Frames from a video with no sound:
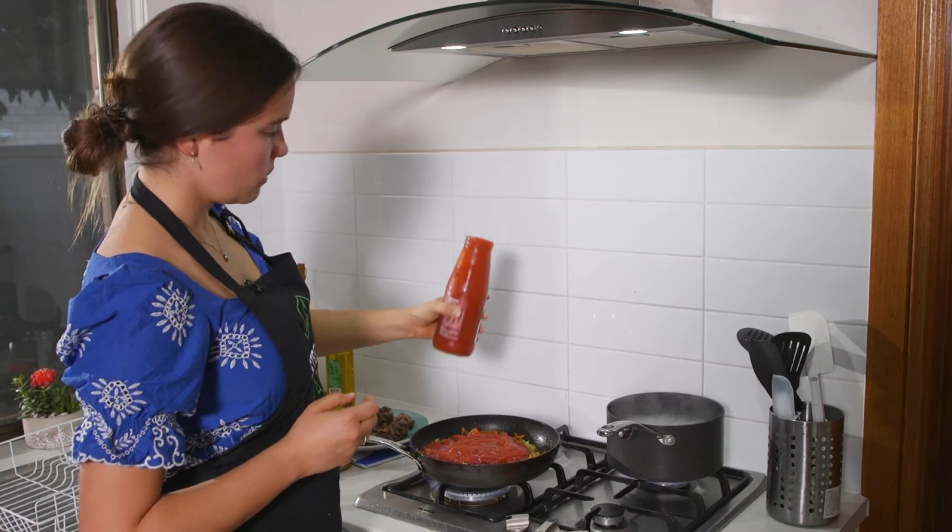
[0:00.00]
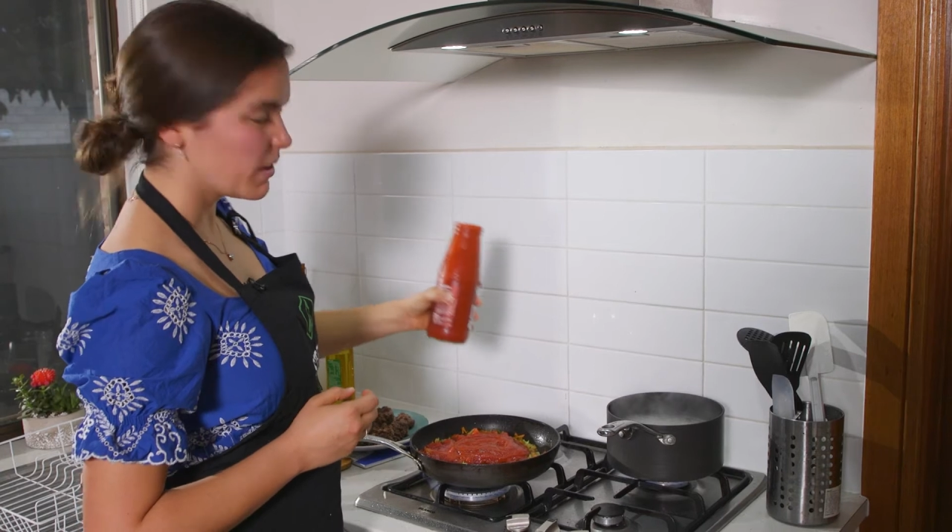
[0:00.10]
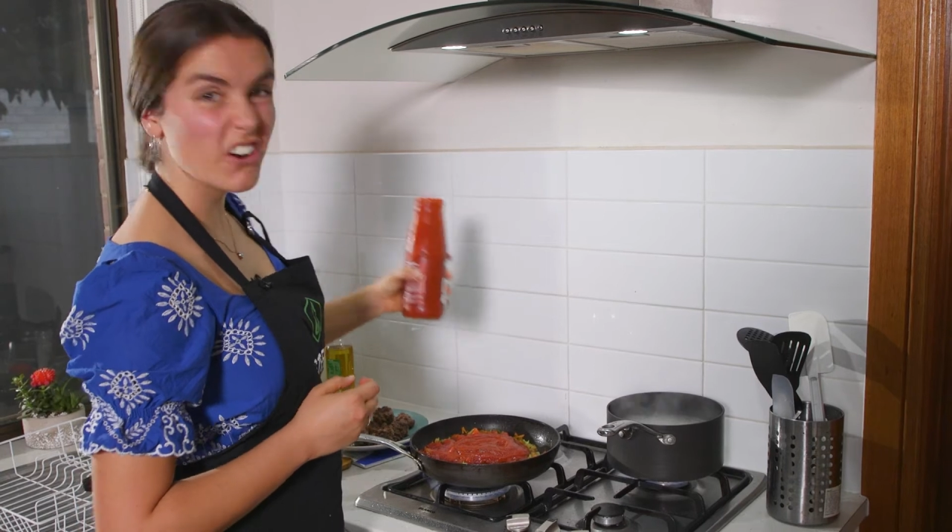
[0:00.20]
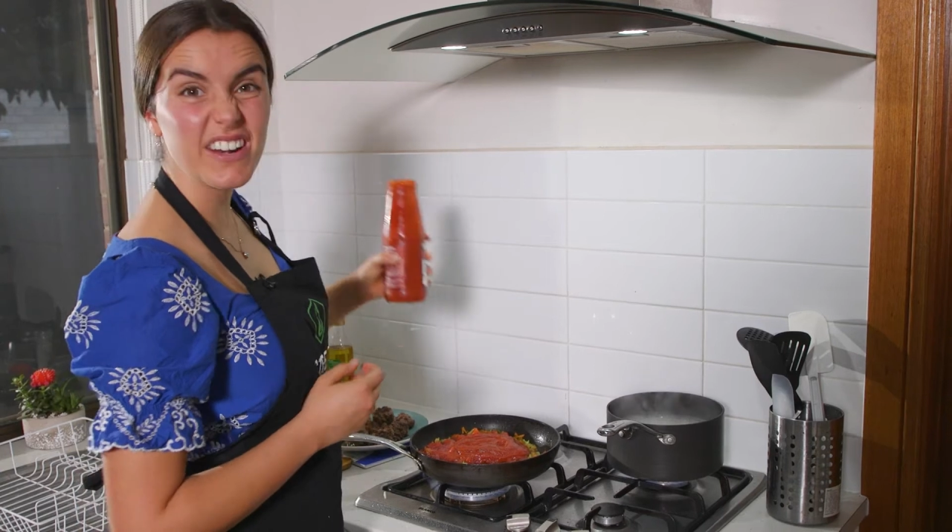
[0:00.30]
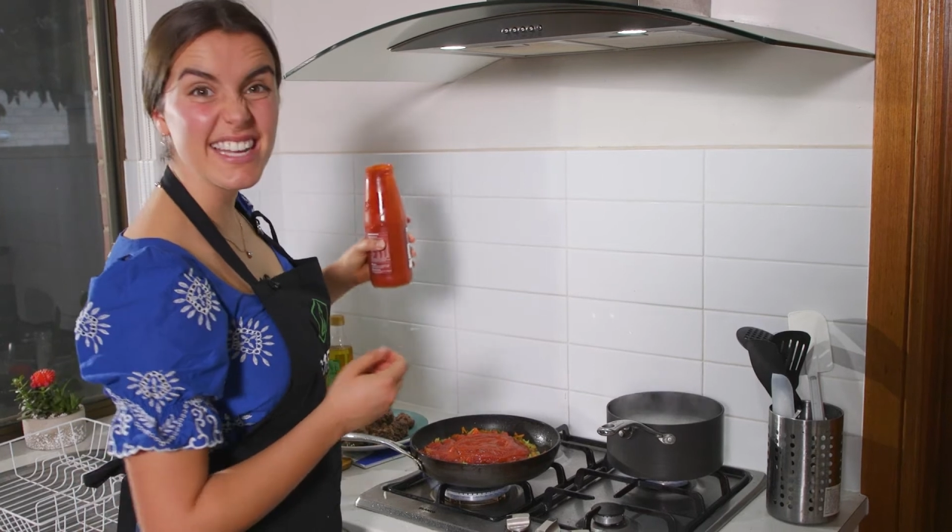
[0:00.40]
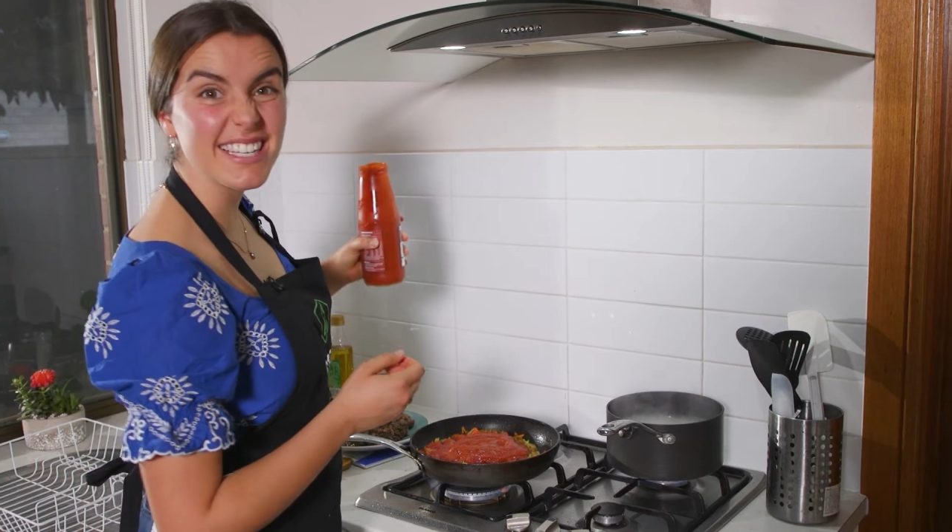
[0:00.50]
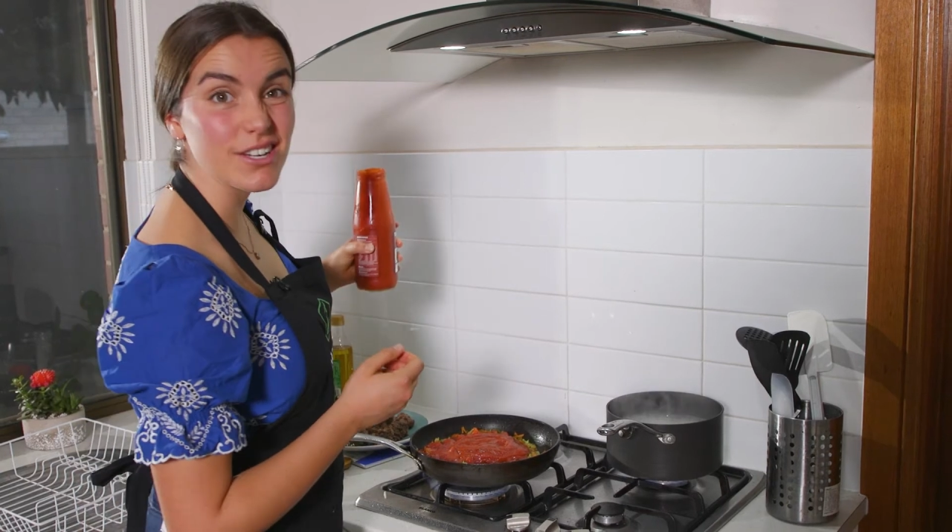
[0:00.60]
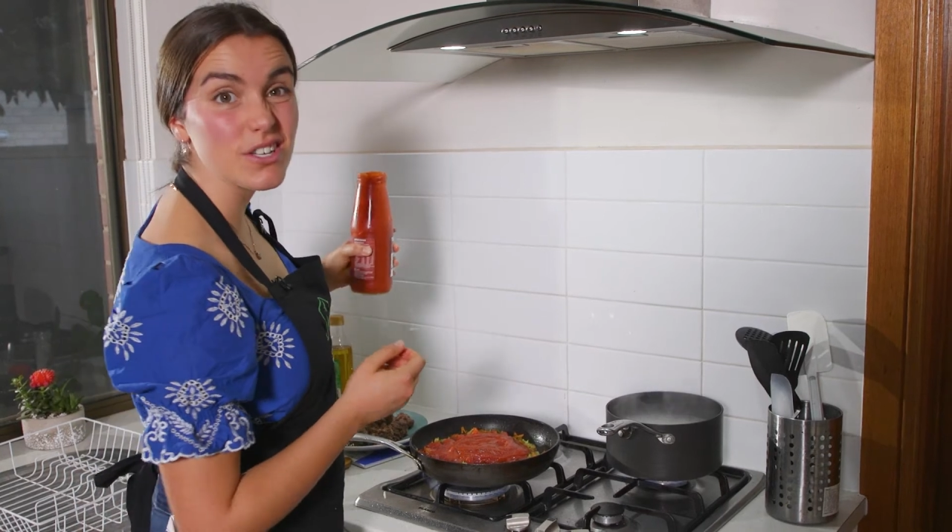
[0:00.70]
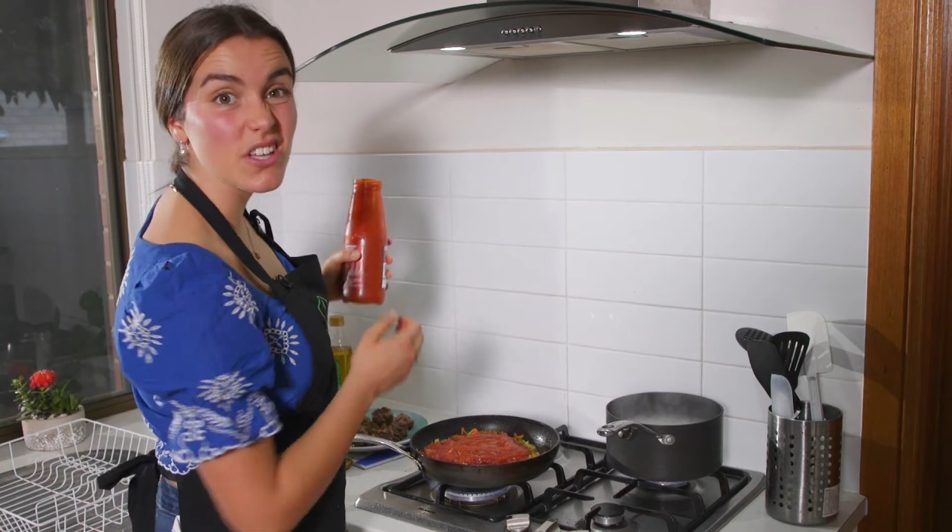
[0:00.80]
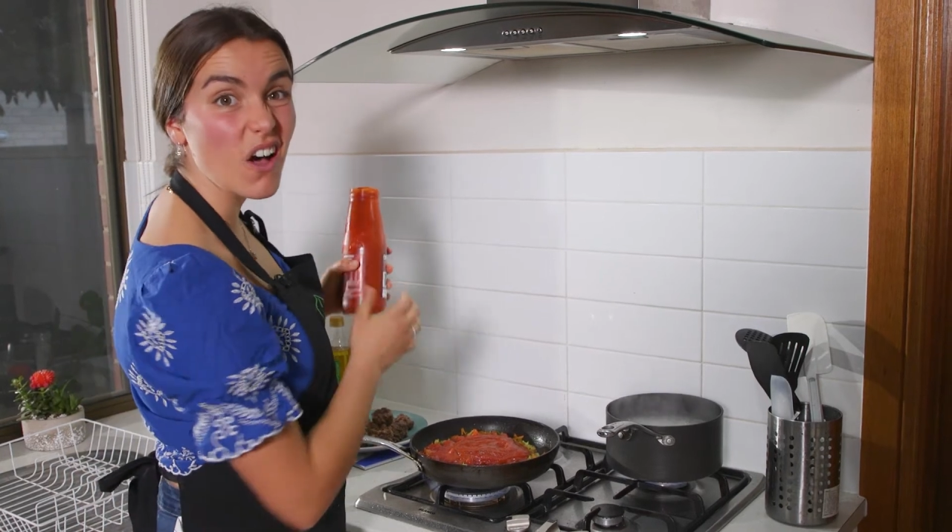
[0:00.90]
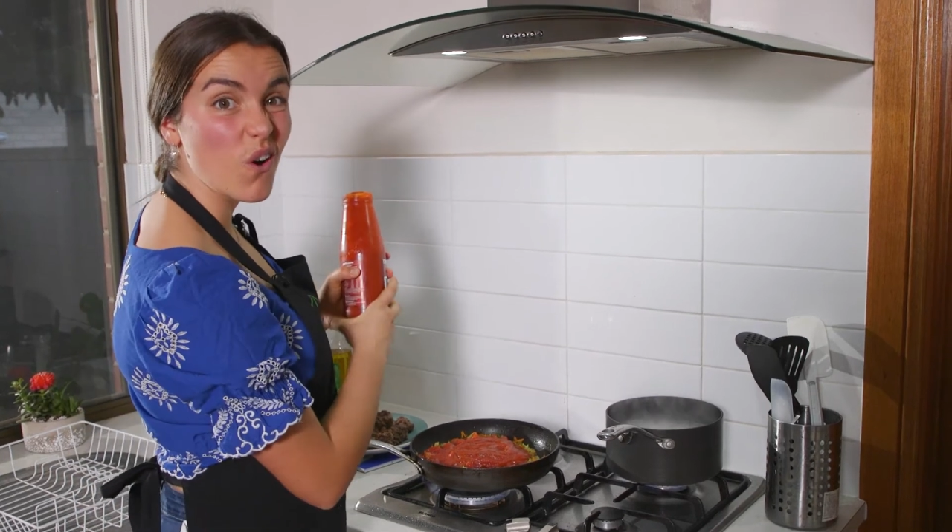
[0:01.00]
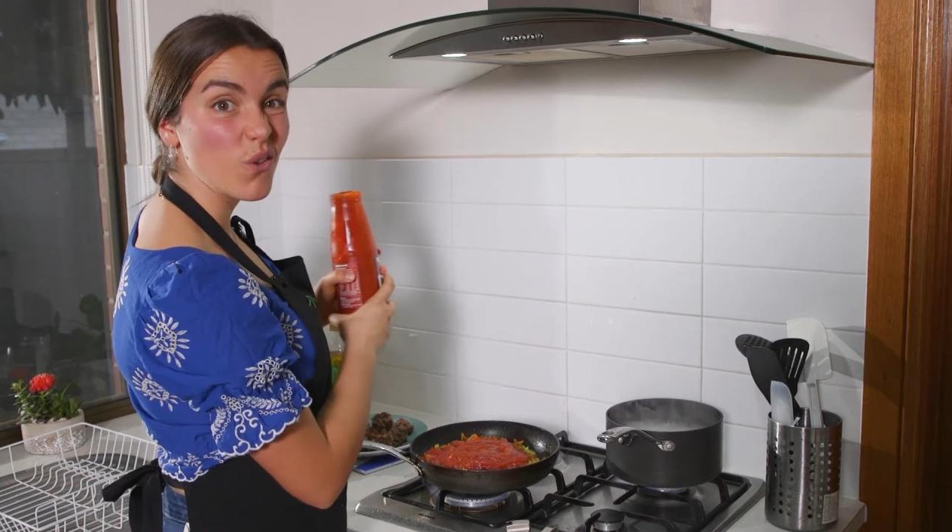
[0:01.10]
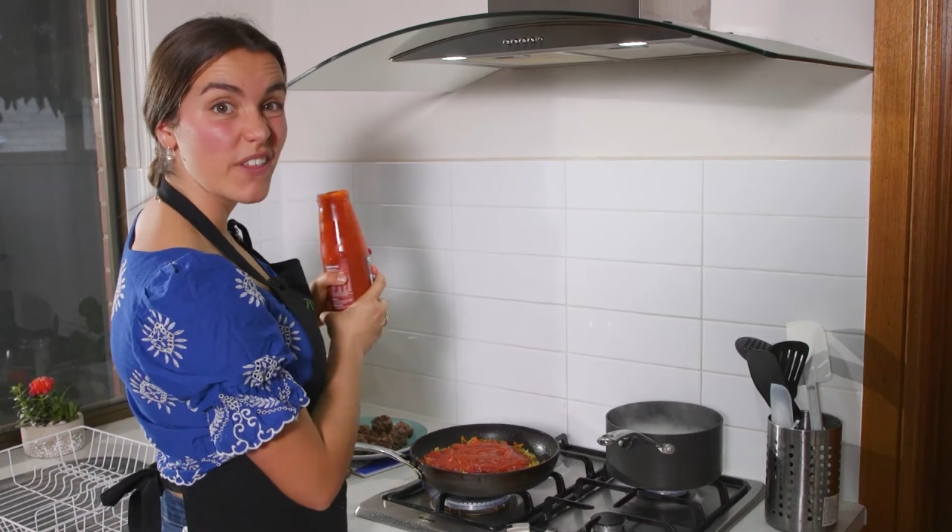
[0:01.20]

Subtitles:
We don't need to use the whole